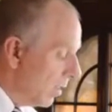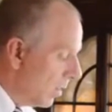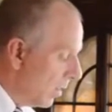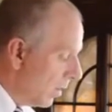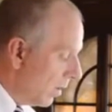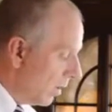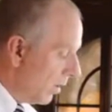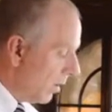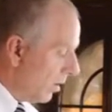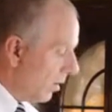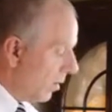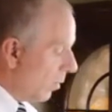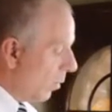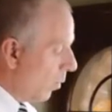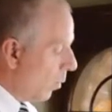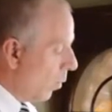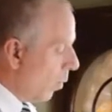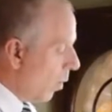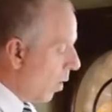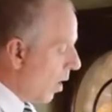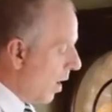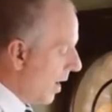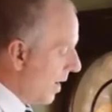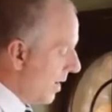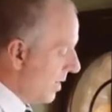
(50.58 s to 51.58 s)
The
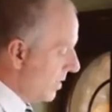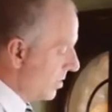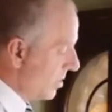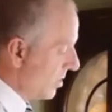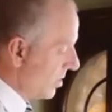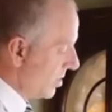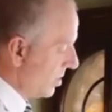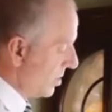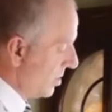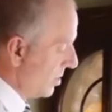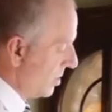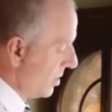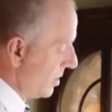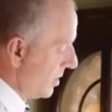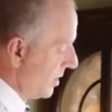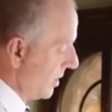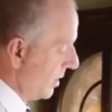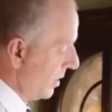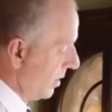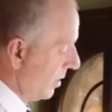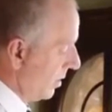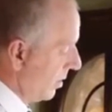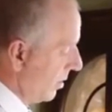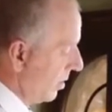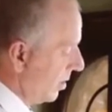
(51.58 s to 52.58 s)
watch
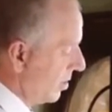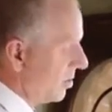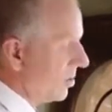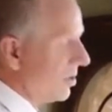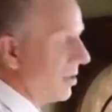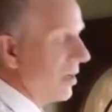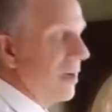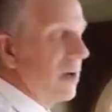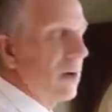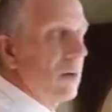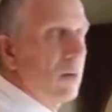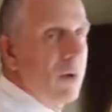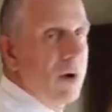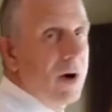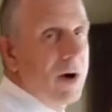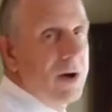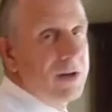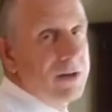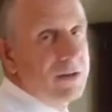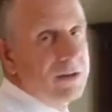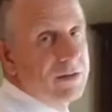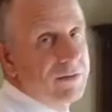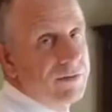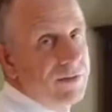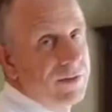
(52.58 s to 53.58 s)
looks like a watch,